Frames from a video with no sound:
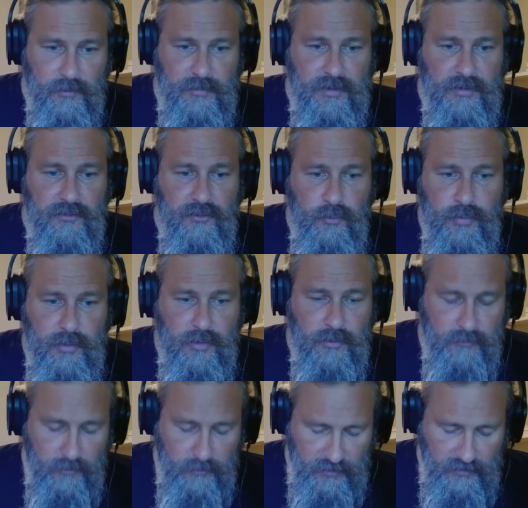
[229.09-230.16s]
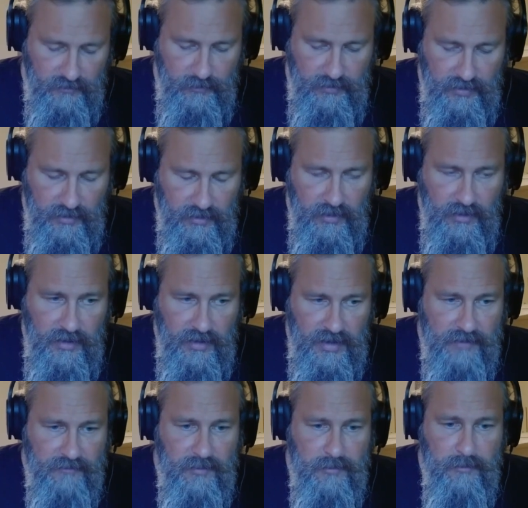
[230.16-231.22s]
these big
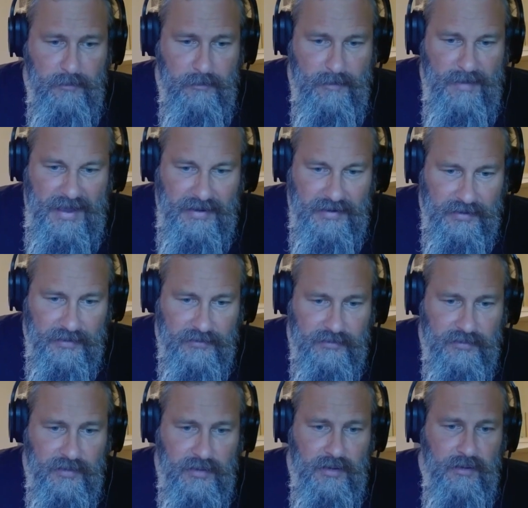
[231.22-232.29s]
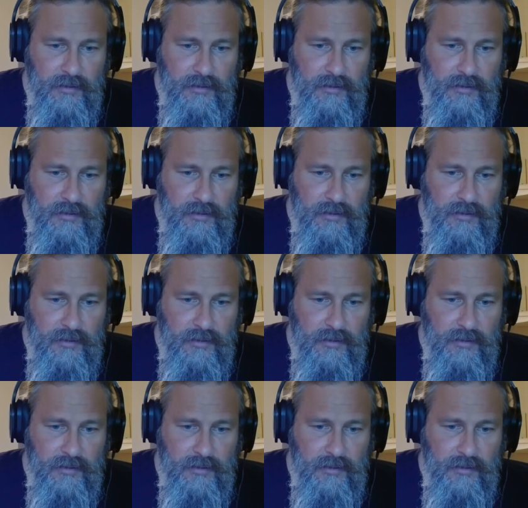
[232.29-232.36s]
heavy magnets